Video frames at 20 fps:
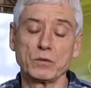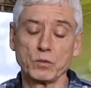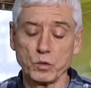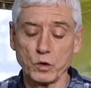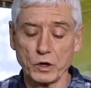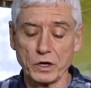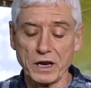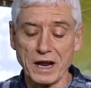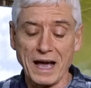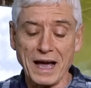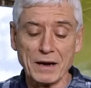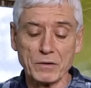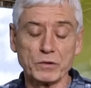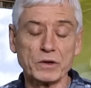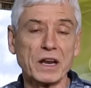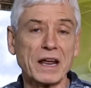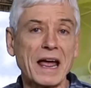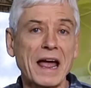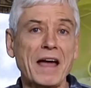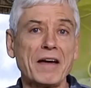wood. I
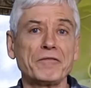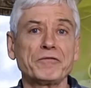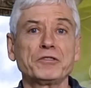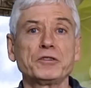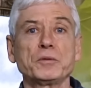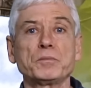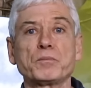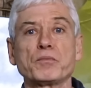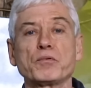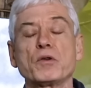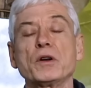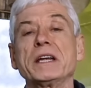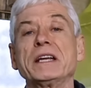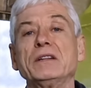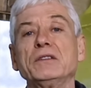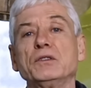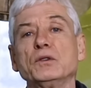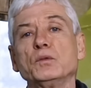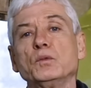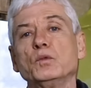would have to
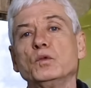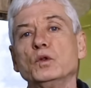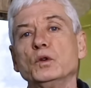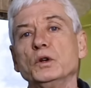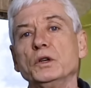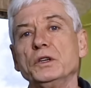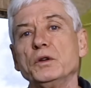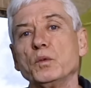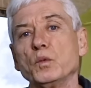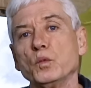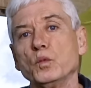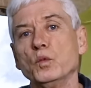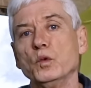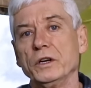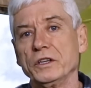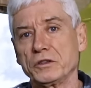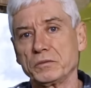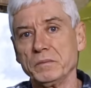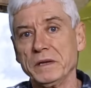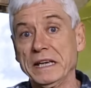bring the wood
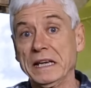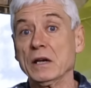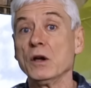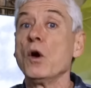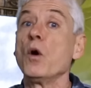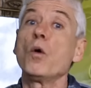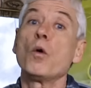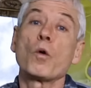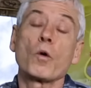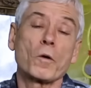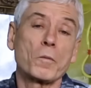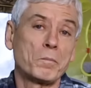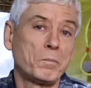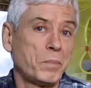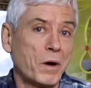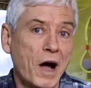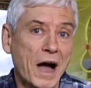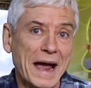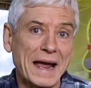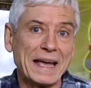with me or
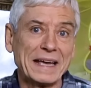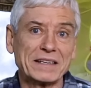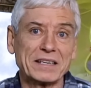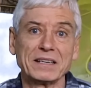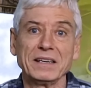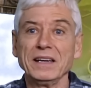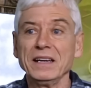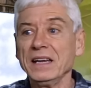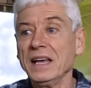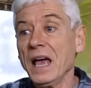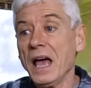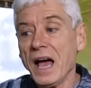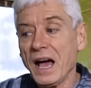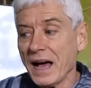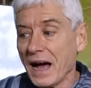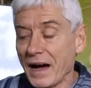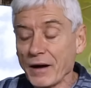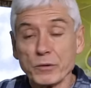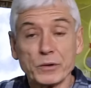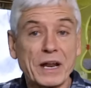buy it.
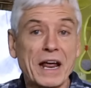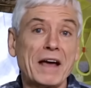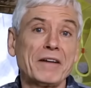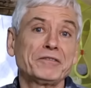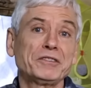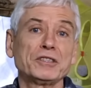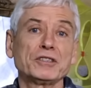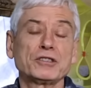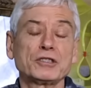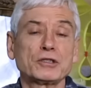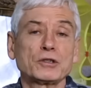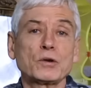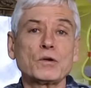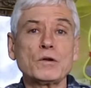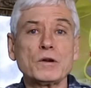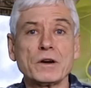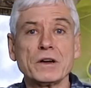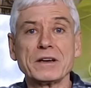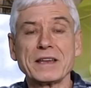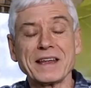I would have to
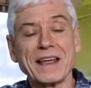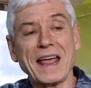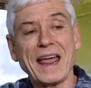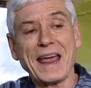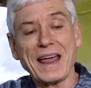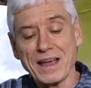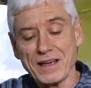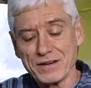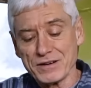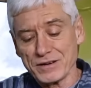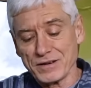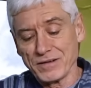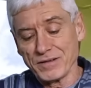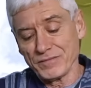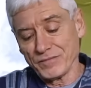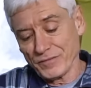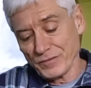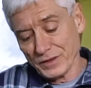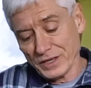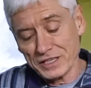store it, and
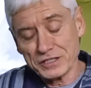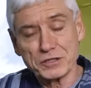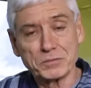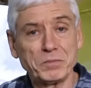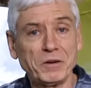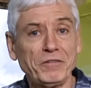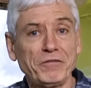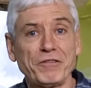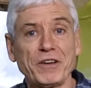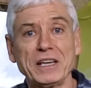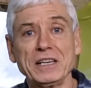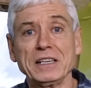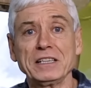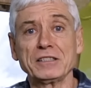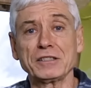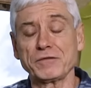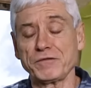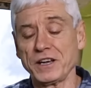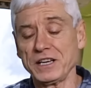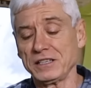let's
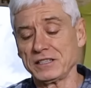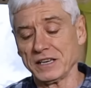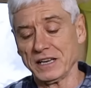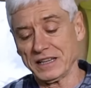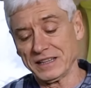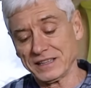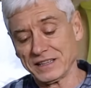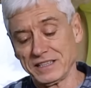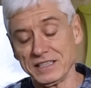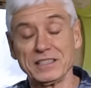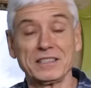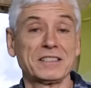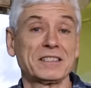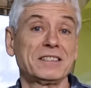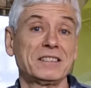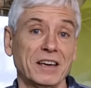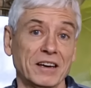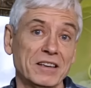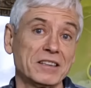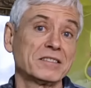face it, this
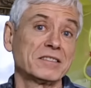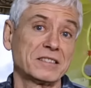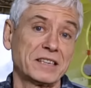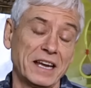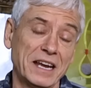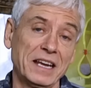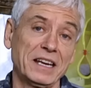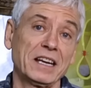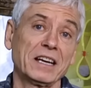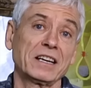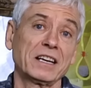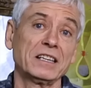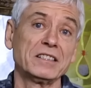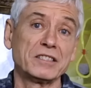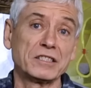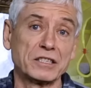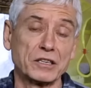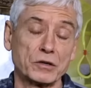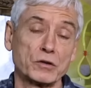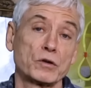does take a
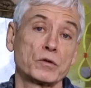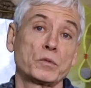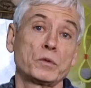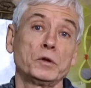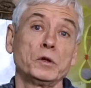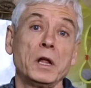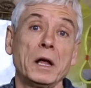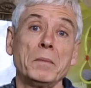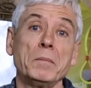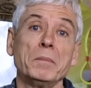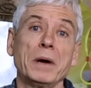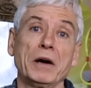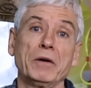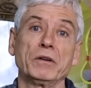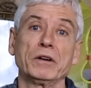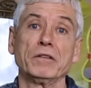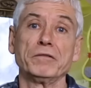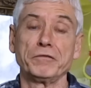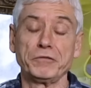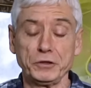considerable
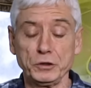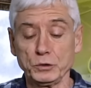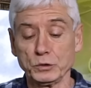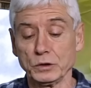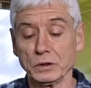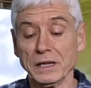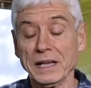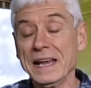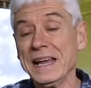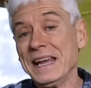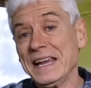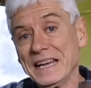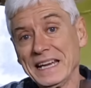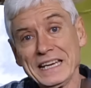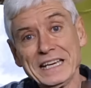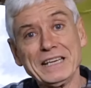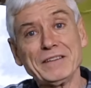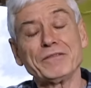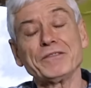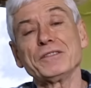amount of fuel.
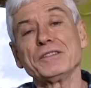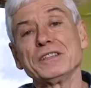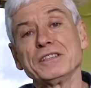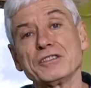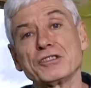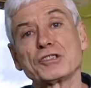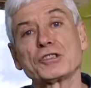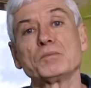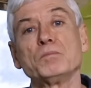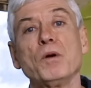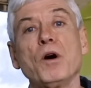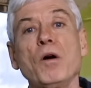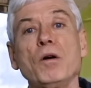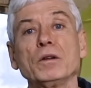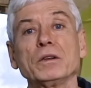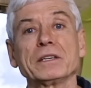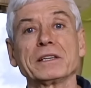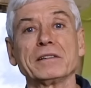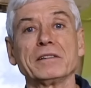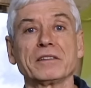Even this
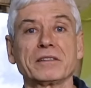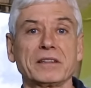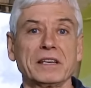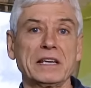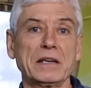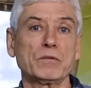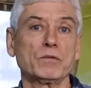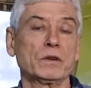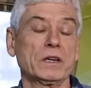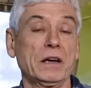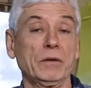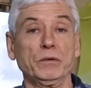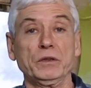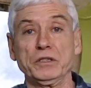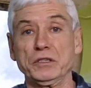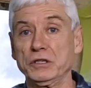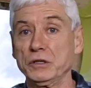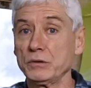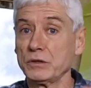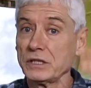small little thing, when I
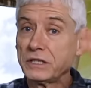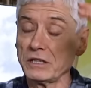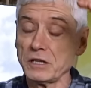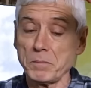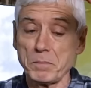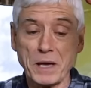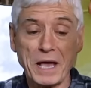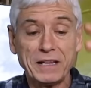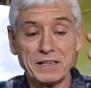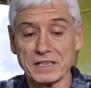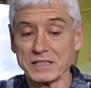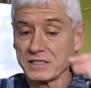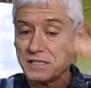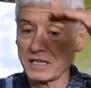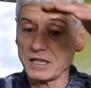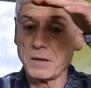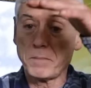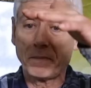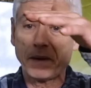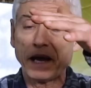was using the pellets,
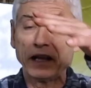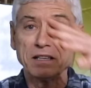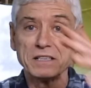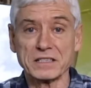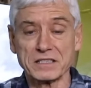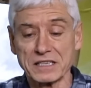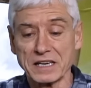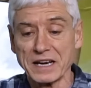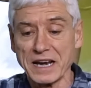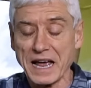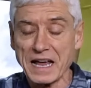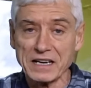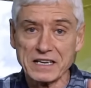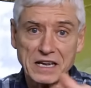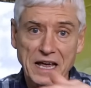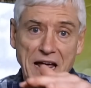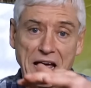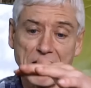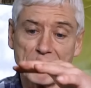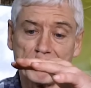and the pellets I had
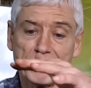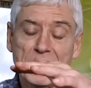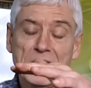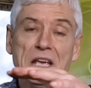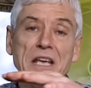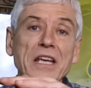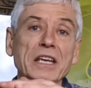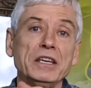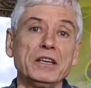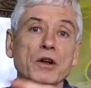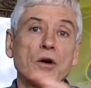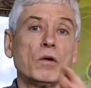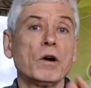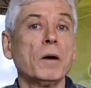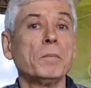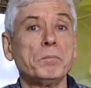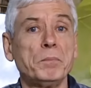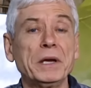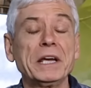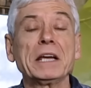to have,
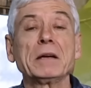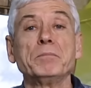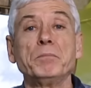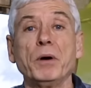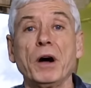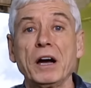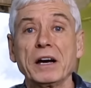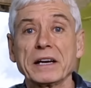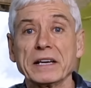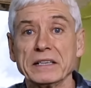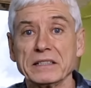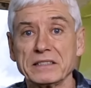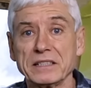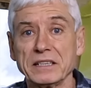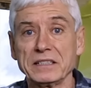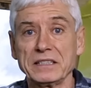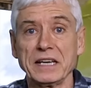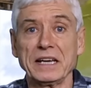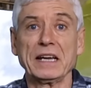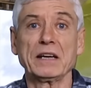a big bucket
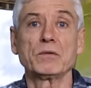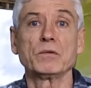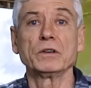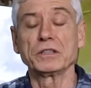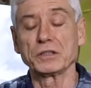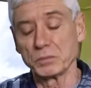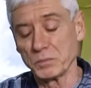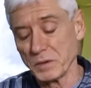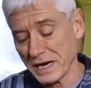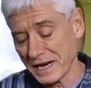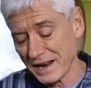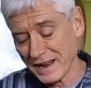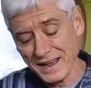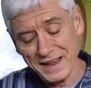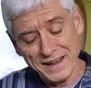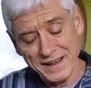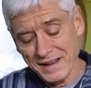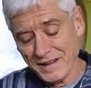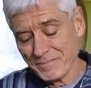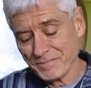to take with me,
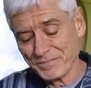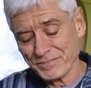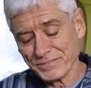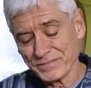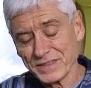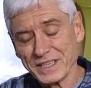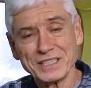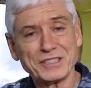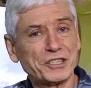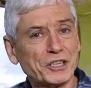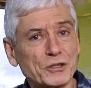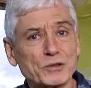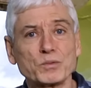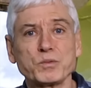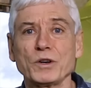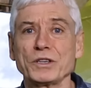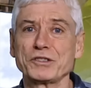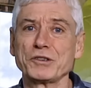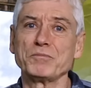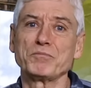it just
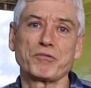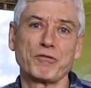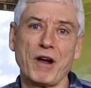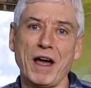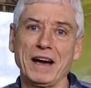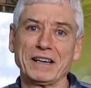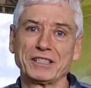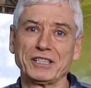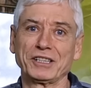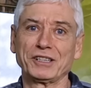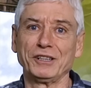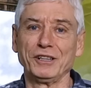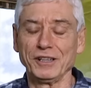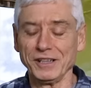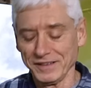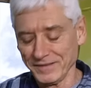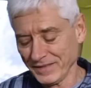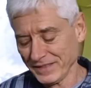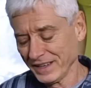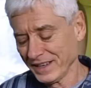wasn't
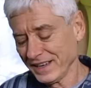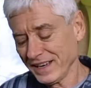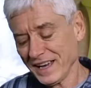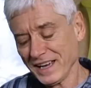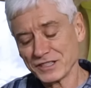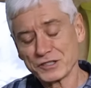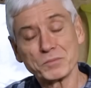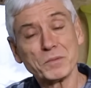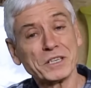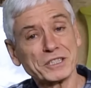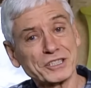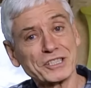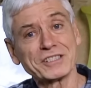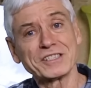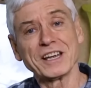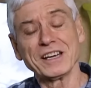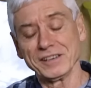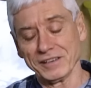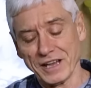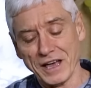practical. As much as
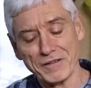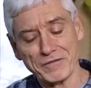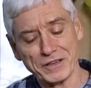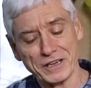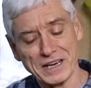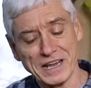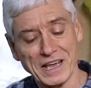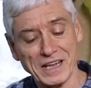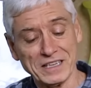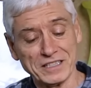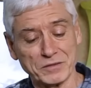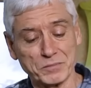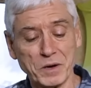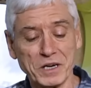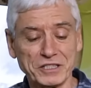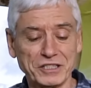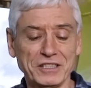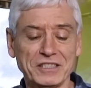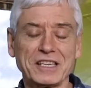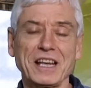I love it, as
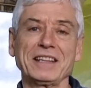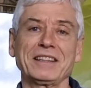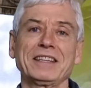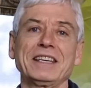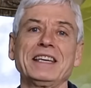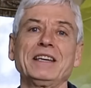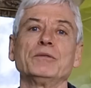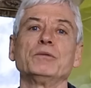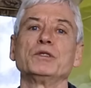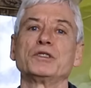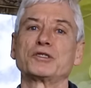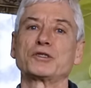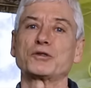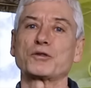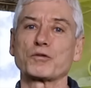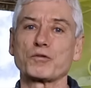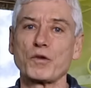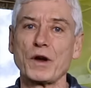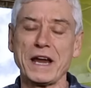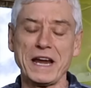much as I think it was
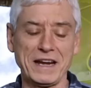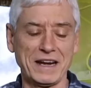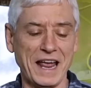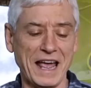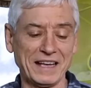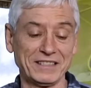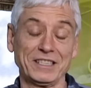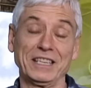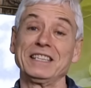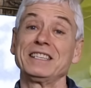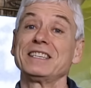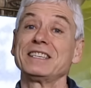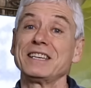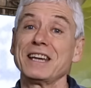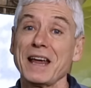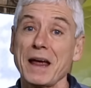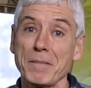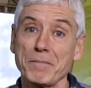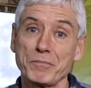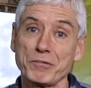great as a
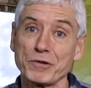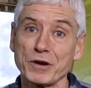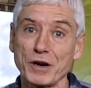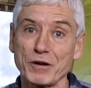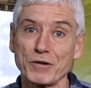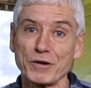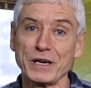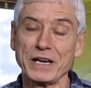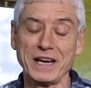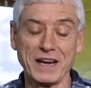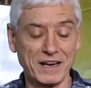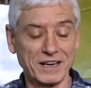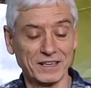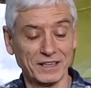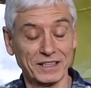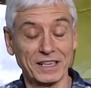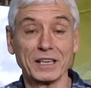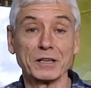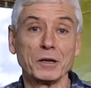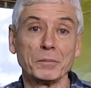temporary
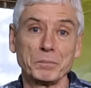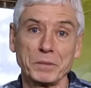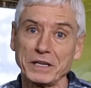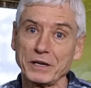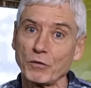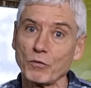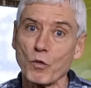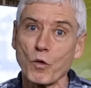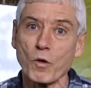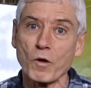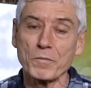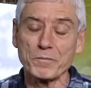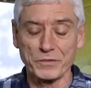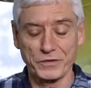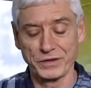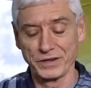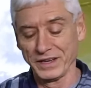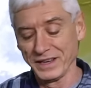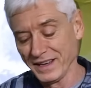little bit of warmth,